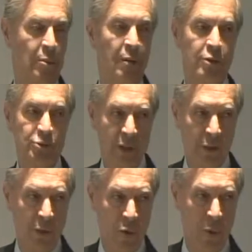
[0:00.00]
Maybe you
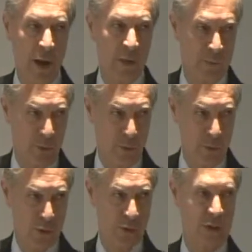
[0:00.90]
still don't know why, but
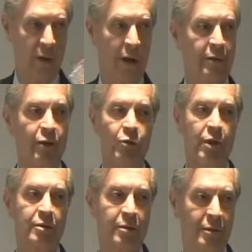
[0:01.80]
you just declare that you
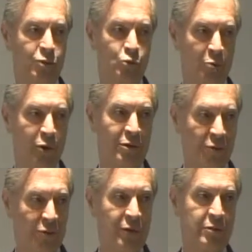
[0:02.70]
are
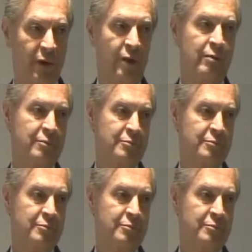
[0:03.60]
supporter of free trade.